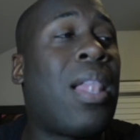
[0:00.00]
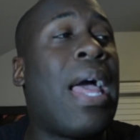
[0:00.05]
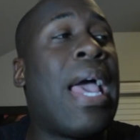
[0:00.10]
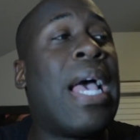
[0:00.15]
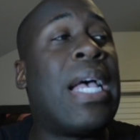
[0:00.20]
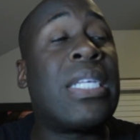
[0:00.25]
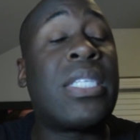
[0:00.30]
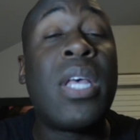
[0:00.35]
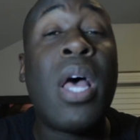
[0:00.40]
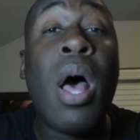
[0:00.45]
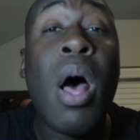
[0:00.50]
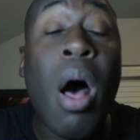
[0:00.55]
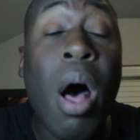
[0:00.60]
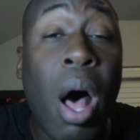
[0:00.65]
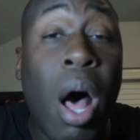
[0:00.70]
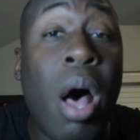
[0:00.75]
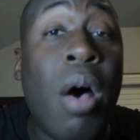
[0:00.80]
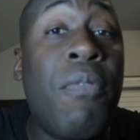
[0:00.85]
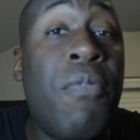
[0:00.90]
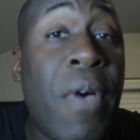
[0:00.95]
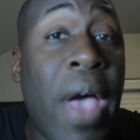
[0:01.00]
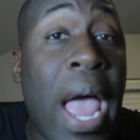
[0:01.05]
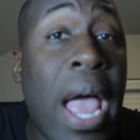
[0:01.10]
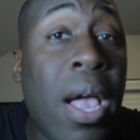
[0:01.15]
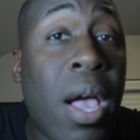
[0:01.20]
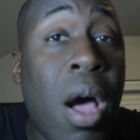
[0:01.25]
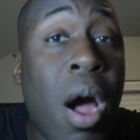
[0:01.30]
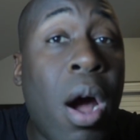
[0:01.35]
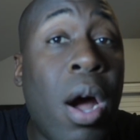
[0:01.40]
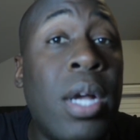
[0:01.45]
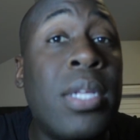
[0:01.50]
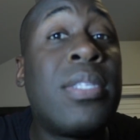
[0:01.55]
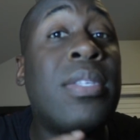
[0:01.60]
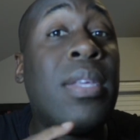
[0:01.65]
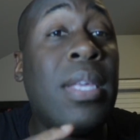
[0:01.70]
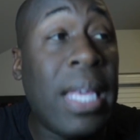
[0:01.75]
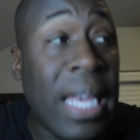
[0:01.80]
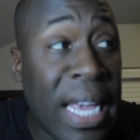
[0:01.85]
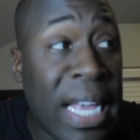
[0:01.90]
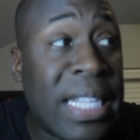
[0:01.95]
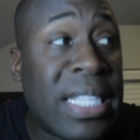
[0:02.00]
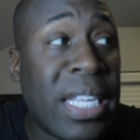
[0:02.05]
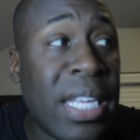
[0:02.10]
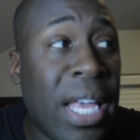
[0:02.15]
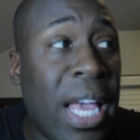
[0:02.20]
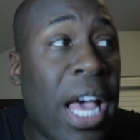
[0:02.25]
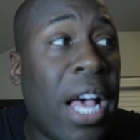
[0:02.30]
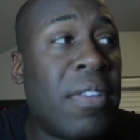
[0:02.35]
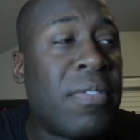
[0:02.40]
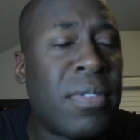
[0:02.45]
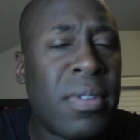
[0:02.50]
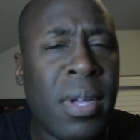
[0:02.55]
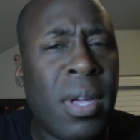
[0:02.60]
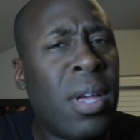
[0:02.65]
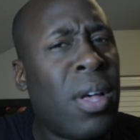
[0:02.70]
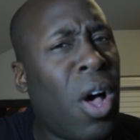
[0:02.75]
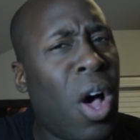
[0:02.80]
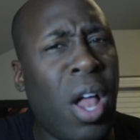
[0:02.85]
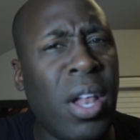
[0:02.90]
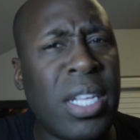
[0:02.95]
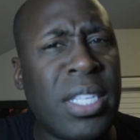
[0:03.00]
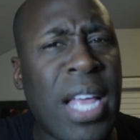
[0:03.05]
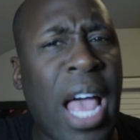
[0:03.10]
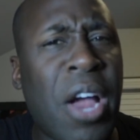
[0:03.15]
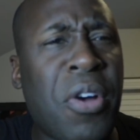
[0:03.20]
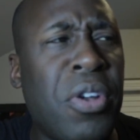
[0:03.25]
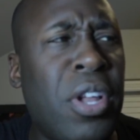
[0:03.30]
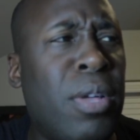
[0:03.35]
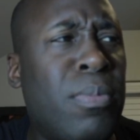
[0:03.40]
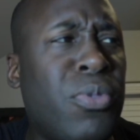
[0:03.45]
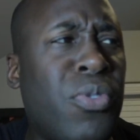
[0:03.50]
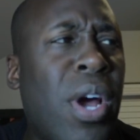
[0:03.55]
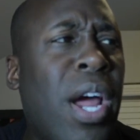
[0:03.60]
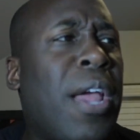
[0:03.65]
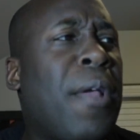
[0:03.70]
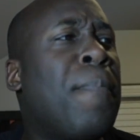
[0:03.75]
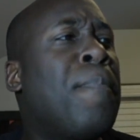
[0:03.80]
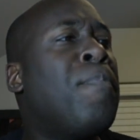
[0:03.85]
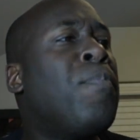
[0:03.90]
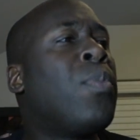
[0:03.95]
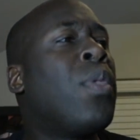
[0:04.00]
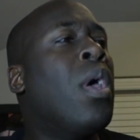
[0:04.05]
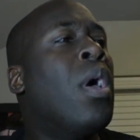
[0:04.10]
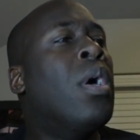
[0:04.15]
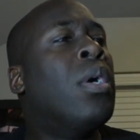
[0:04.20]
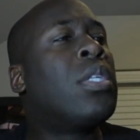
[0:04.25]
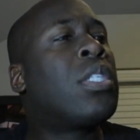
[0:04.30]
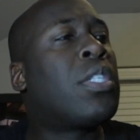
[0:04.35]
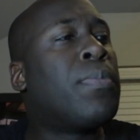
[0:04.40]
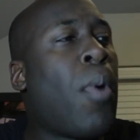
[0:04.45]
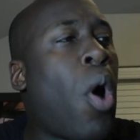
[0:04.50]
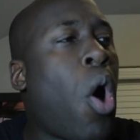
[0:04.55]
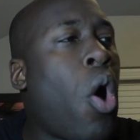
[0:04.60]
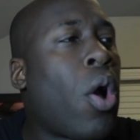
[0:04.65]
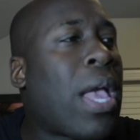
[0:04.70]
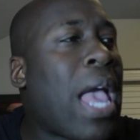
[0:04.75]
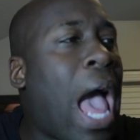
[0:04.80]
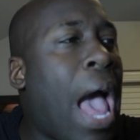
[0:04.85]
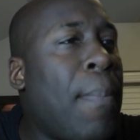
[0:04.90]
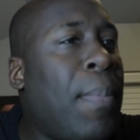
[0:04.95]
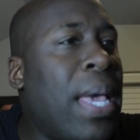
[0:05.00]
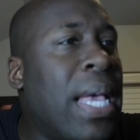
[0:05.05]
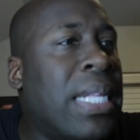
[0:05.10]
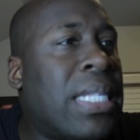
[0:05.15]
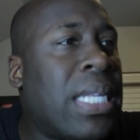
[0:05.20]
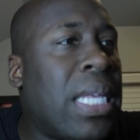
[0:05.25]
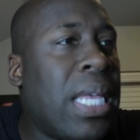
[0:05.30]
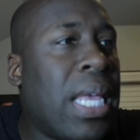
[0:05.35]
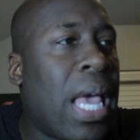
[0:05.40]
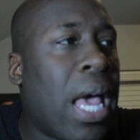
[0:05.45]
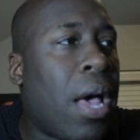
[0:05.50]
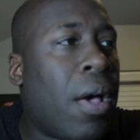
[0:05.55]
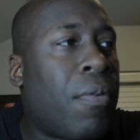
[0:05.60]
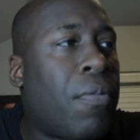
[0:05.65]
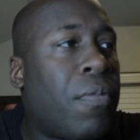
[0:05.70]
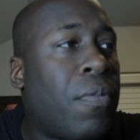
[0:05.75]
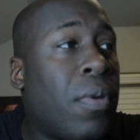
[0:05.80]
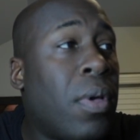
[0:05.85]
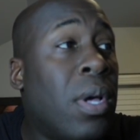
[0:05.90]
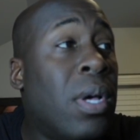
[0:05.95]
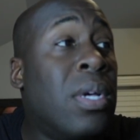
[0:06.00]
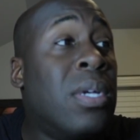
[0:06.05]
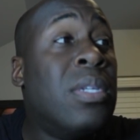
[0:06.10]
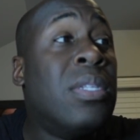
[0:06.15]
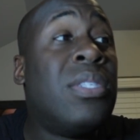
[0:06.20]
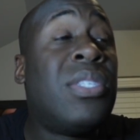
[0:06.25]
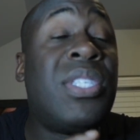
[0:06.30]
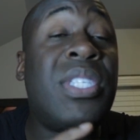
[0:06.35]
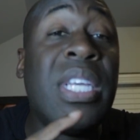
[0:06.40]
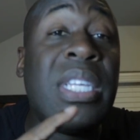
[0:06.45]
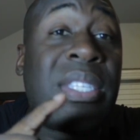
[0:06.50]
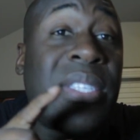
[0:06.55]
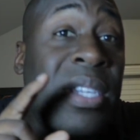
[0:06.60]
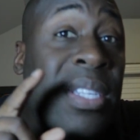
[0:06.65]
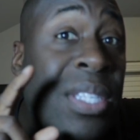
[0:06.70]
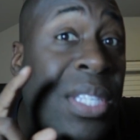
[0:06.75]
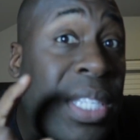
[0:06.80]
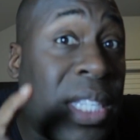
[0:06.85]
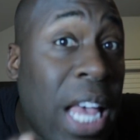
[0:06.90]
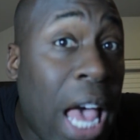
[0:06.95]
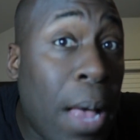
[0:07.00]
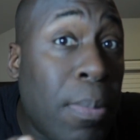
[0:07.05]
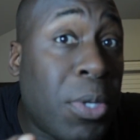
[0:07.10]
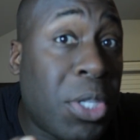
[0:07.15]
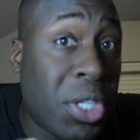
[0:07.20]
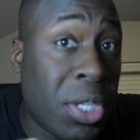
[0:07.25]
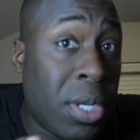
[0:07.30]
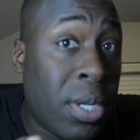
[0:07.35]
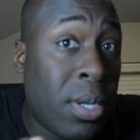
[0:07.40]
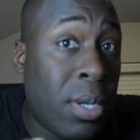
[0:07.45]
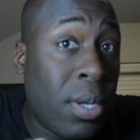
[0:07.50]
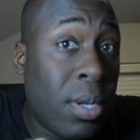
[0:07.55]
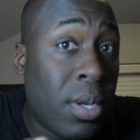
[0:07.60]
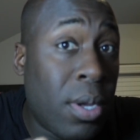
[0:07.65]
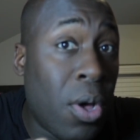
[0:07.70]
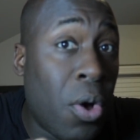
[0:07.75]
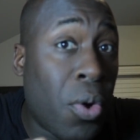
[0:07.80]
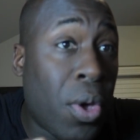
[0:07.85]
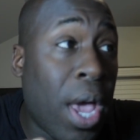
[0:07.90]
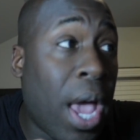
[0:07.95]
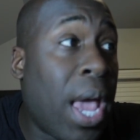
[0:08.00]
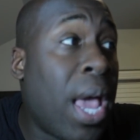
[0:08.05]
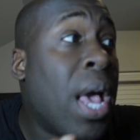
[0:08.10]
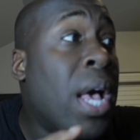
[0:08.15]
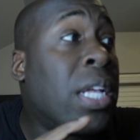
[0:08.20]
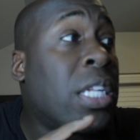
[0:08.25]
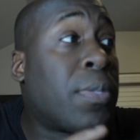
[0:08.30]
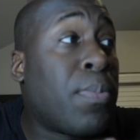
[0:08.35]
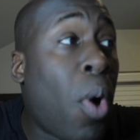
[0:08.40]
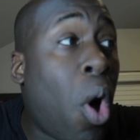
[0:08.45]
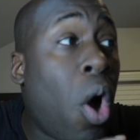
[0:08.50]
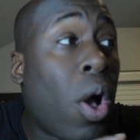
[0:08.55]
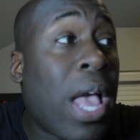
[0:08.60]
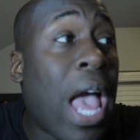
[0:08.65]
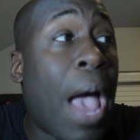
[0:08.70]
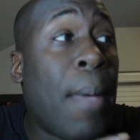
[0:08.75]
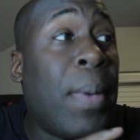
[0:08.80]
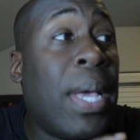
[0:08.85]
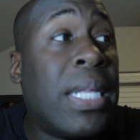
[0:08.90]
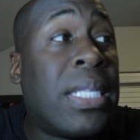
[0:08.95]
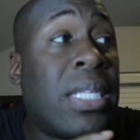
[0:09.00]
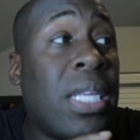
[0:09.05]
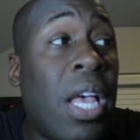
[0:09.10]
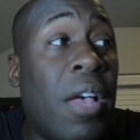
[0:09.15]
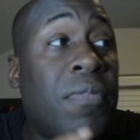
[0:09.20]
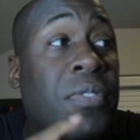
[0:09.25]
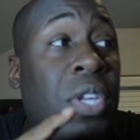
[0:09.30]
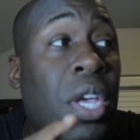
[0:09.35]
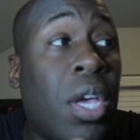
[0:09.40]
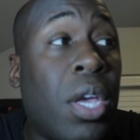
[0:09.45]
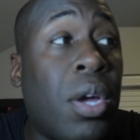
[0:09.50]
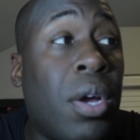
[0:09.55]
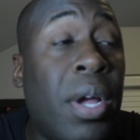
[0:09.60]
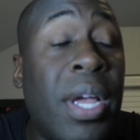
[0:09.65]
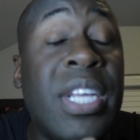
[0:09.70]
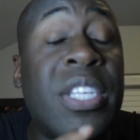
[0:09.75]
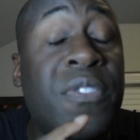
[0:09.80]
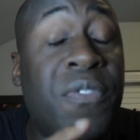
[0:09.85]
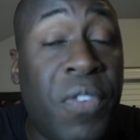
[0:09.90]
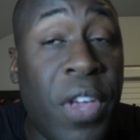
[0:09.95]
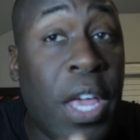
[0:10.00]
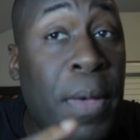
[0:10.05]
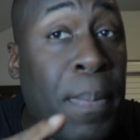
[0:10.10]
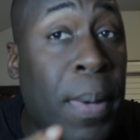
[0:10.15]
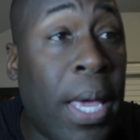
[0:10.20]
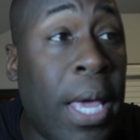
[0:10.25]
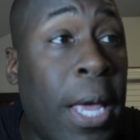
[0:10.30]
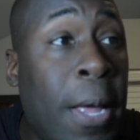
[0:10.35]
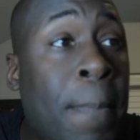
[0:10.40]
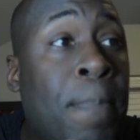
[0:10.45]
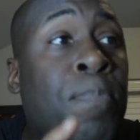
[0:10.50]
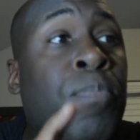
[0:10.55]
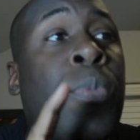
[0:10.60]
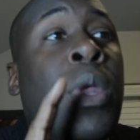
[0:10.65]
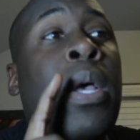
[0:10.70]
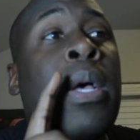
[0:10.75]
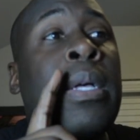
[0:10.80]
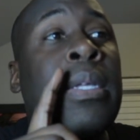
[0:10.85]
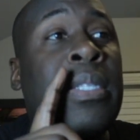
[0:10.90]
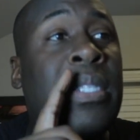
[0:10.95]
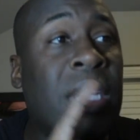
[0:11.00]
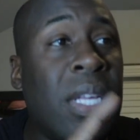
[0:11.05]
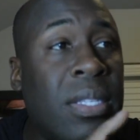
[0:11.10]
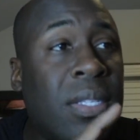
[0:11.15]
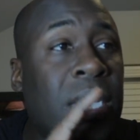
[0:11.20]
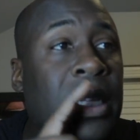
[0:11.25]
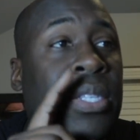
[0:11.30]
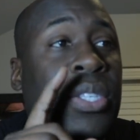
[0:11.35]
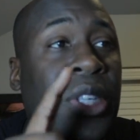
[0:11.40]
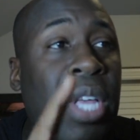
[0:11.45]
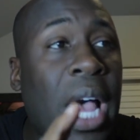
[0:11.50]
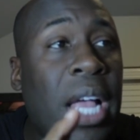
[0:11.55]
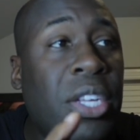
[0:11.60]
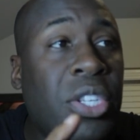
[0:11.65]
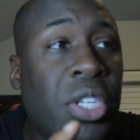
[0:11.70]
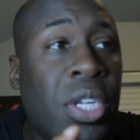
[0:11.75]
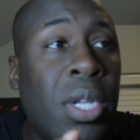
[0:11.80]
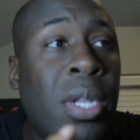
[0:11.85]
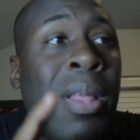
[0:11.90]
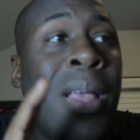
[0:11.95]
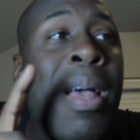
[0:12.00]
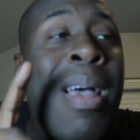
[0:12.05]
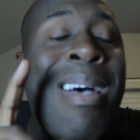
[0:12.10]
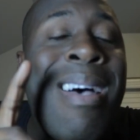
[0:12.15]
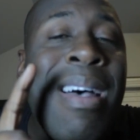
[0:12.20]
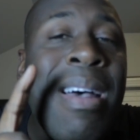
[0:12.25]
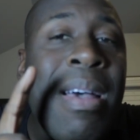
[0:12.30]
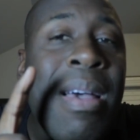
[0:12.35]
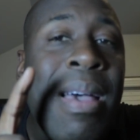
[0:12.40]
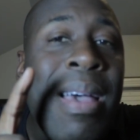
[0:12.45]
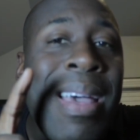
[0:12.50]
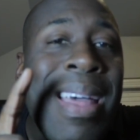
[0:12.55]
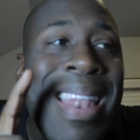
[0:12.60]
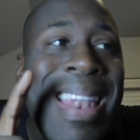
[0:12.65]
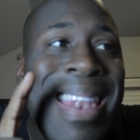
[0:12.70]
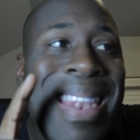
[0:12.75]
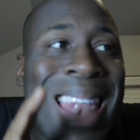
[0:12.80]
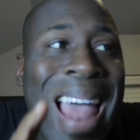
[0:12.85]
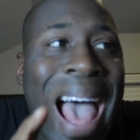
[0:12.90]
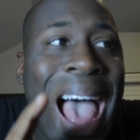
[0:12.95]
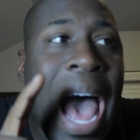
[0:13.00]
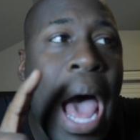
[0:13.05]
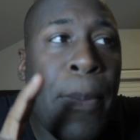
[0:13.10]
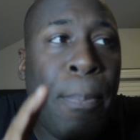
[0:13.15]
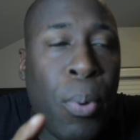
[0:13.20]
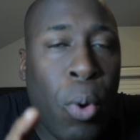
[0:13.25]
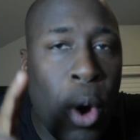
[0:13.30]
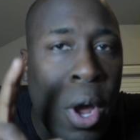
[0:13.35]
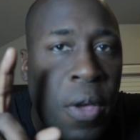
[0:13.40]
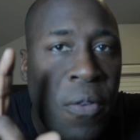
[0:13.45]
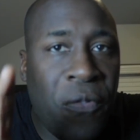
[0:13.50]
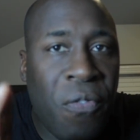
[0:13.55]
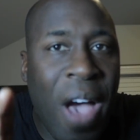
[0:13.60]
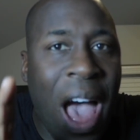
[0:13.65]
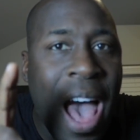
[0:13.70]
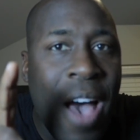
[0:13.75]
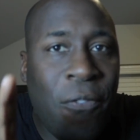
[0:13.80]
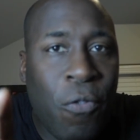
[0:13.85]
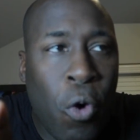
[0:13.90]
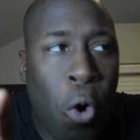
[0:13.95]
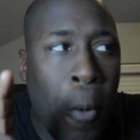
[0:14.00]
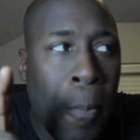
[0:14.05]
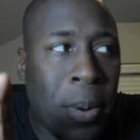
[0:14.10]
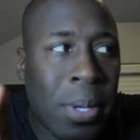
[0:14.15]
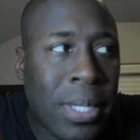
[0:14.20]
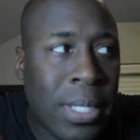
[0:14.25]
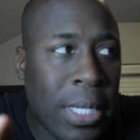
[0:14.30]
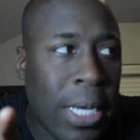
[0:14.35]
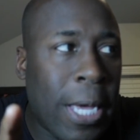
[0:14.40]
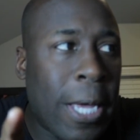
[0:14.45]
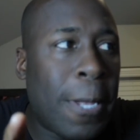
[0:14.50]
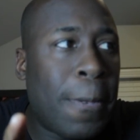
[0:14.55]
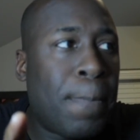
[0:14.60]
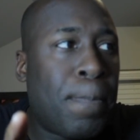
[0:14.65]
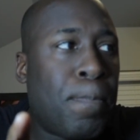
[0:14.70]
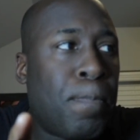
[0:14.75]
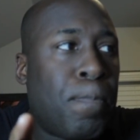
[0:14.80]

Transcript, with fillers: class of Vanguard's ETFs. All these acronyms, right? Small cap ETF. Since inception, okay, small cap ETF ticker is VB. Since inception, 9.54%.